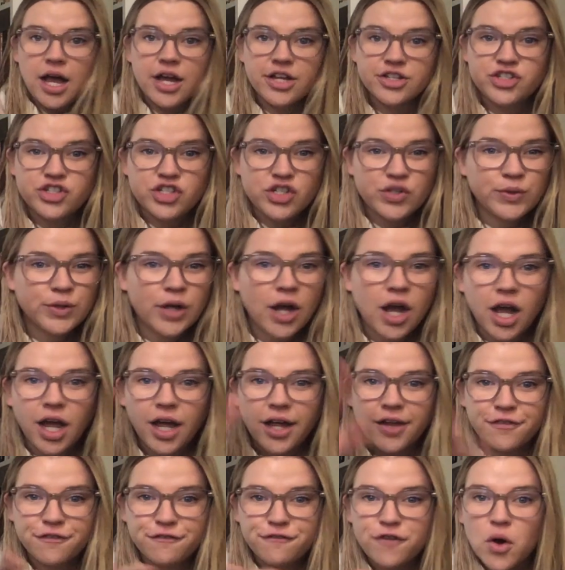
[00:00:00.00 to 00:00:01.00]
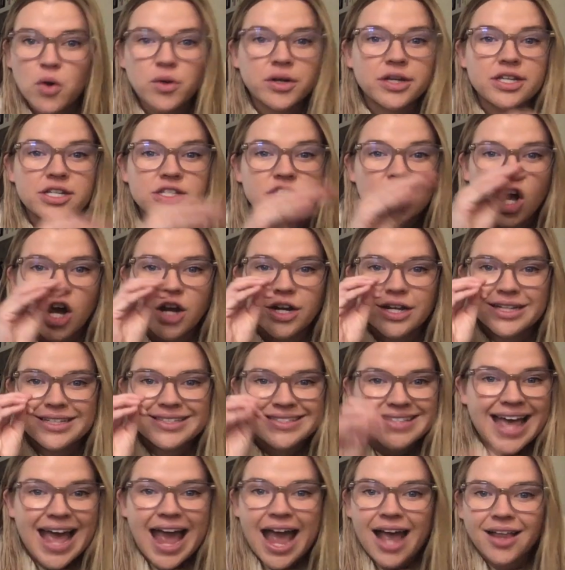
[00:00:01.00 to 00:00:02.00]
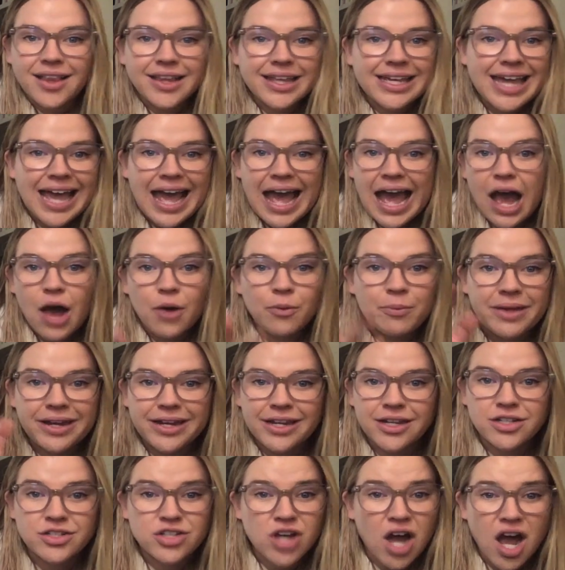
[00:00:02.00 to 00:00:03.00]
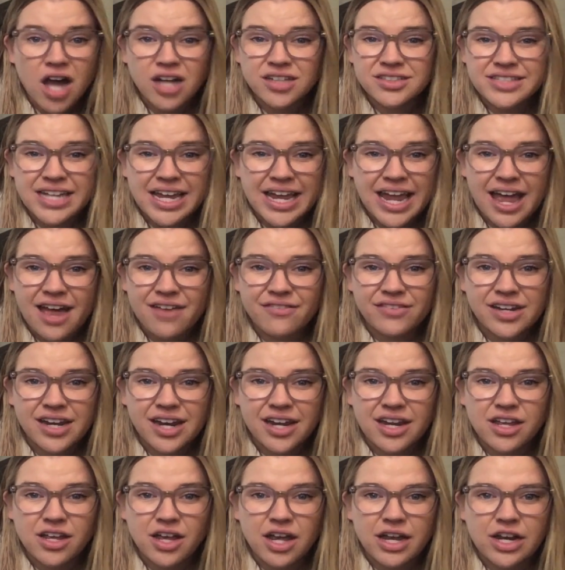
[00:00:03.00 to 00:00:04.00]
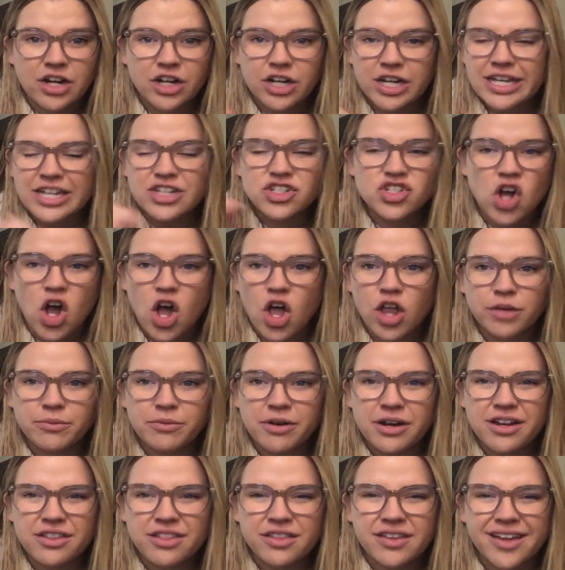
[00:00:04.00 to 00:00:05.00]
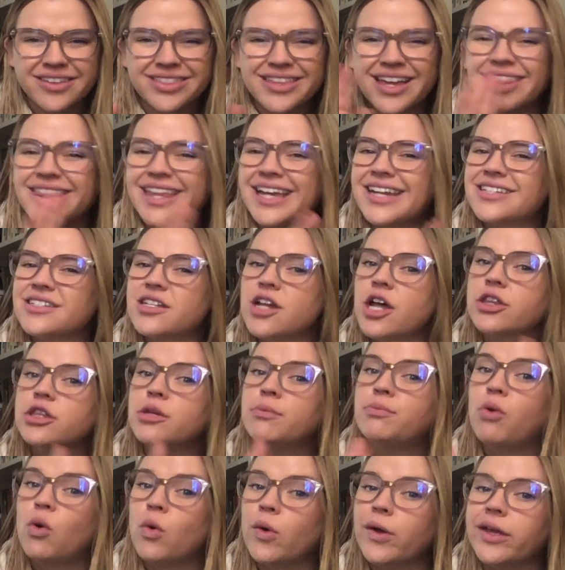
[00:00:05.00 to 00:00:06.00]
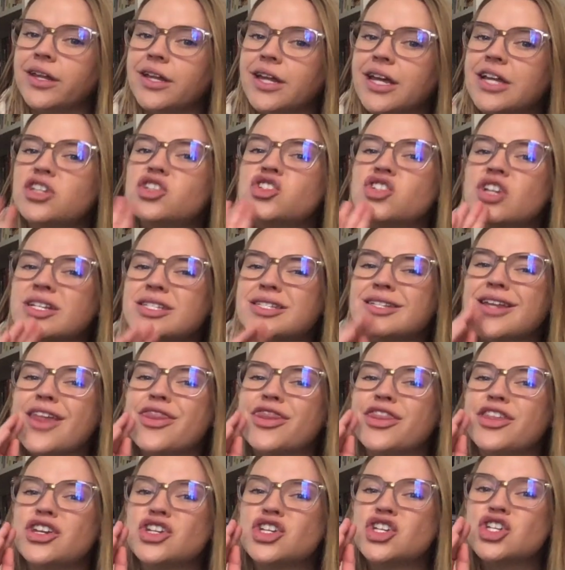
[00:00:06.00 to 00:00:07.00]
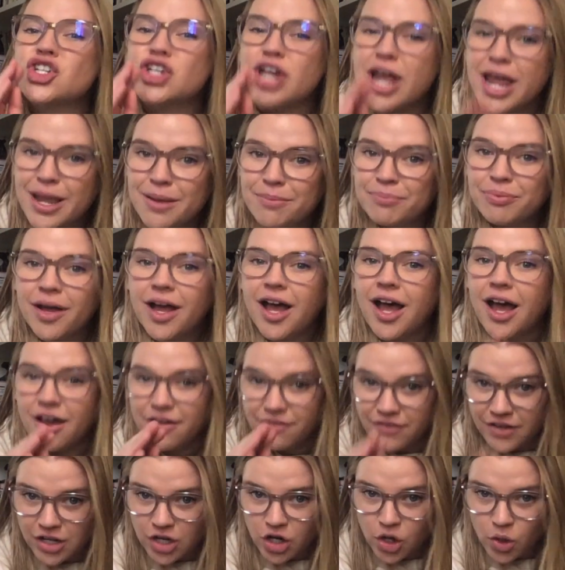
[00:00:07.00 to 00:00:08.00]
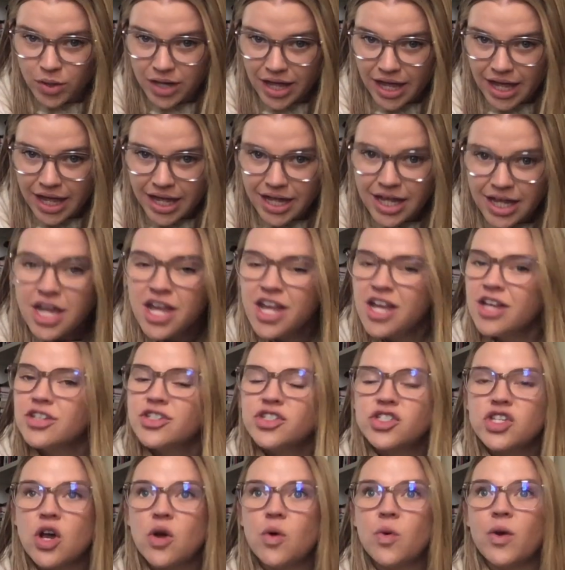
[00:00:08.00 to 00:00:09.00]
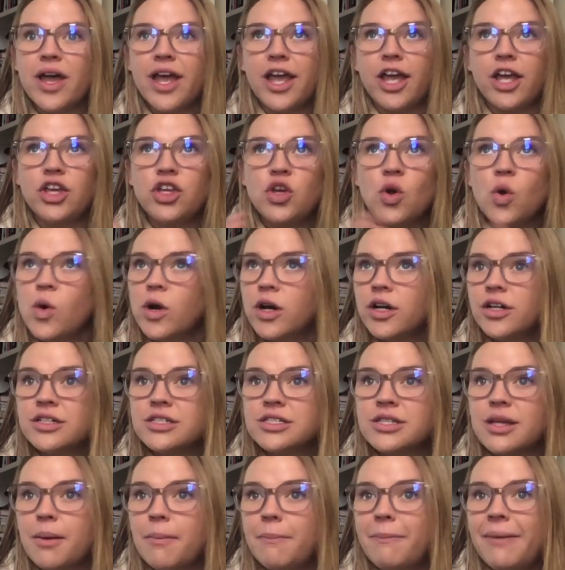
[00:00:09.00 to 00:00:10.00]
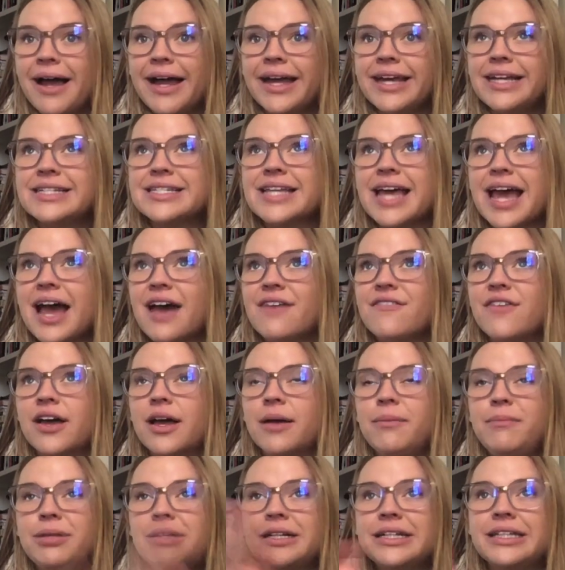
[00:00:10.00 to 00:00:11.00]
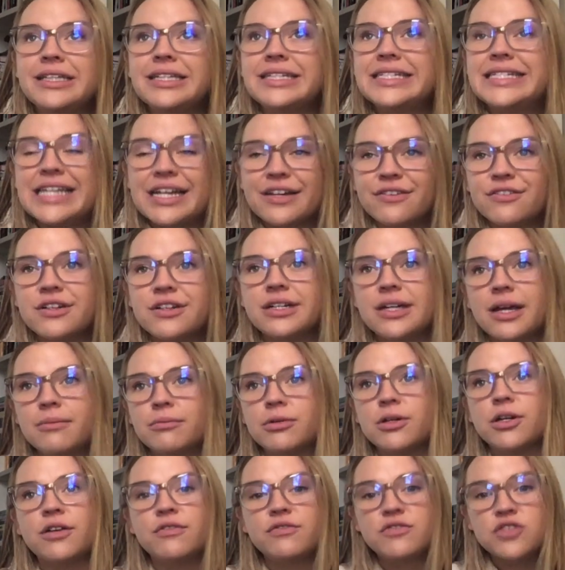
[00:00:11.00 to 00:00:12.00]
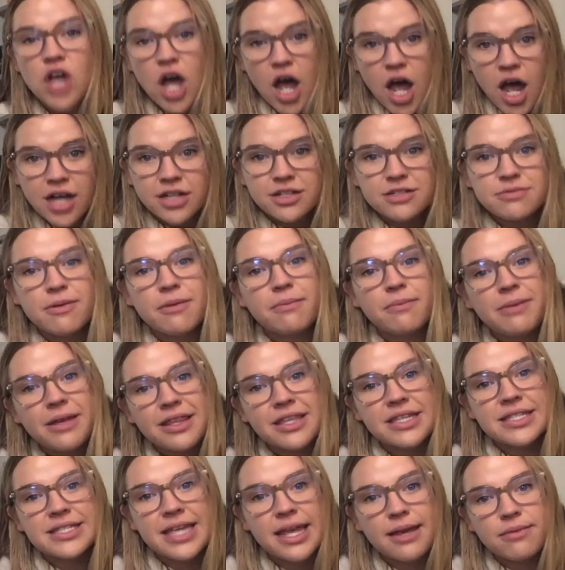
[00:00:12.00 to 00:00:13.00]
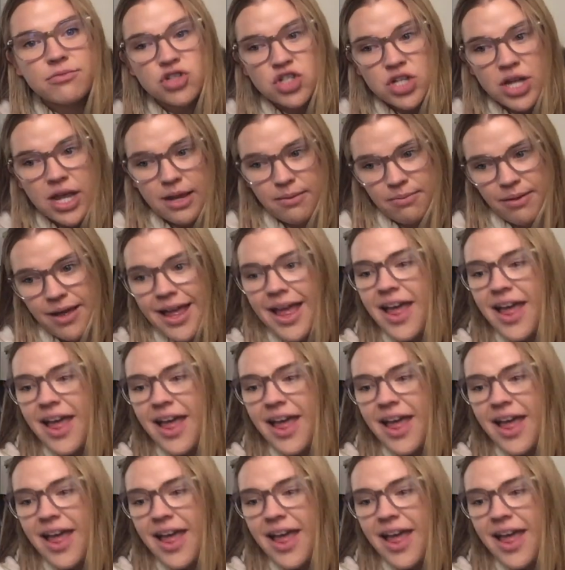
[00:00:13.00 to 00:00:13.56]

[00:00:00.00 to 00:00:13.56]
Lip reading: do not focus on exactly how many dots I have in each column or anything like that. That is not the point. It's just the shape of it, okay? So yours might have a completely different number of dots but be the same shape.